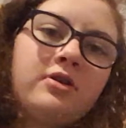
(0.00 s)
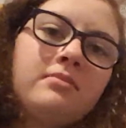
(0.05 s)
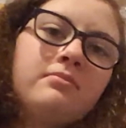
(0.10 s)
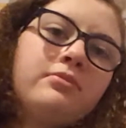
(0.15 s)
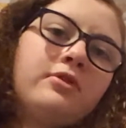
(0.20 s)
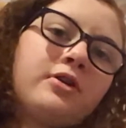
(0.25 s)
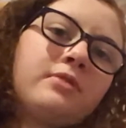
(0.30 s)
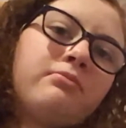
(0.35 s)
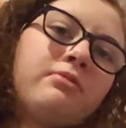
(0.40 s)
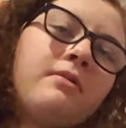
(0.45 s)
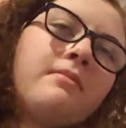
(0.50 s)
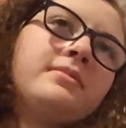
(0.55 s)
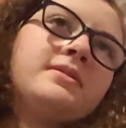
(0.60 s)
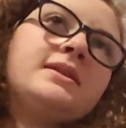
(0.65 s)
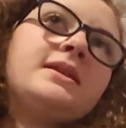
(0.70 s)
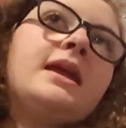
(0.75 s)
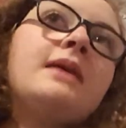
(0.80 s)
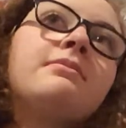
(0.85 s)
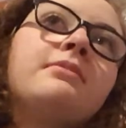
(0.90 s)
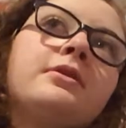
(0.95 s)
can book appointment
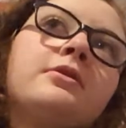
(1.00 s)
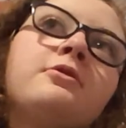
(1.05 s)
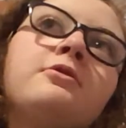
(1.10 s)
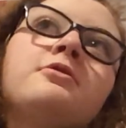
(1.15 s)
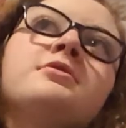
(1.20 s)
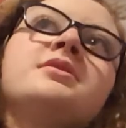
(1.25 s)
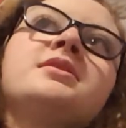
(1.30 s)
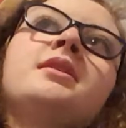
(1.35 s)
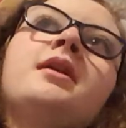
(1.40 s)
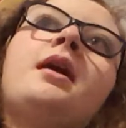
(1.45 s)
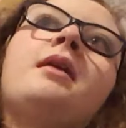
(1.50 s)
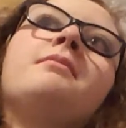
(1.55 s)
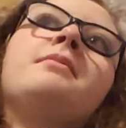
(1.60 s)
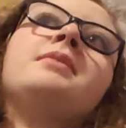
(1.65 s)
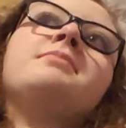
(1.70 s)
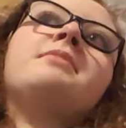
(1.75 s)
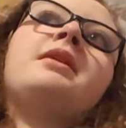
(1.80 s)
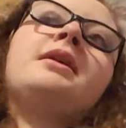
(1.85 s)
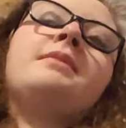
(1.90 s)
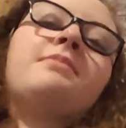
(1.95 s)
today. But of course,
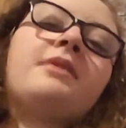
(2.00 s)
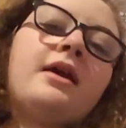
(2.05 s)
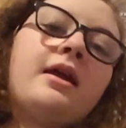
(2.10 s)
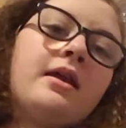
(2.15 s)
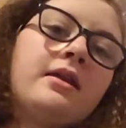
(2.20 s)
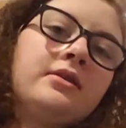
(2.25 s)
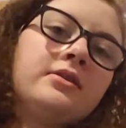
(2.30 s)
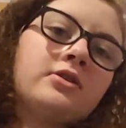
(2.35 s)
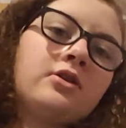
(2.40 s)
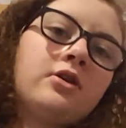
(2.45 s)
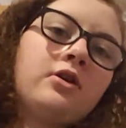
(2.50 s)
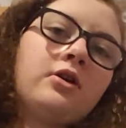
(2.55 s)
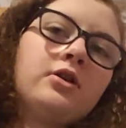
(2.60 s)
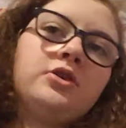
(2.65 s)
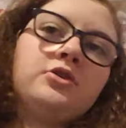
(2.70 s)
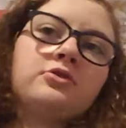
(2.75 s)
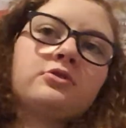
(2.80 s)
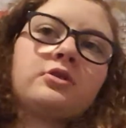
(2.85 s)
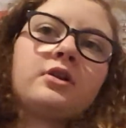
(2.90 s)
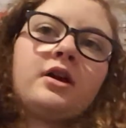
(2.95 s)
it may depend on
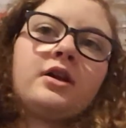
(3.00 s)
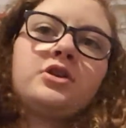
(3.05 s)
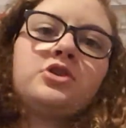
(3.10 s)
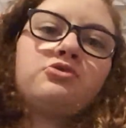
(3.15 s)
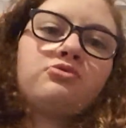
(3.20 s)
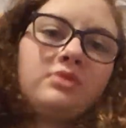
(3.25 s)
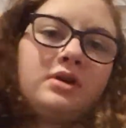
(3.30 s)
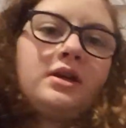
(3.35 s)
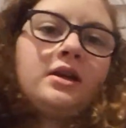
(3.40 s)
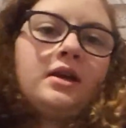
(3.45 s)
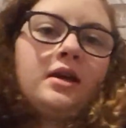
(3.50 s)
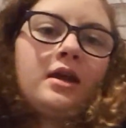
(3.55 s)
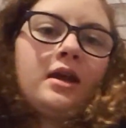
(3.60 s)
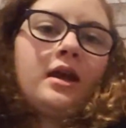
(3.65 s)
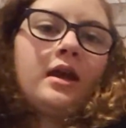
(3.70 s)
your country